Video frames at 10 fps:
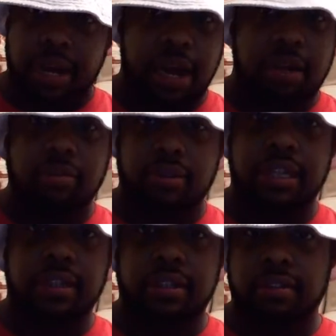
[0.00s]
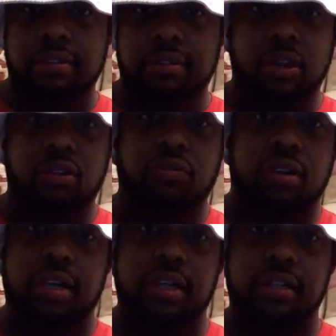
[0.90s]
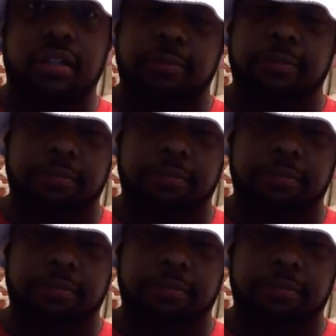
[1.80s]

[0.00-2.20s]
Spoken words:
I don't take no for an answer,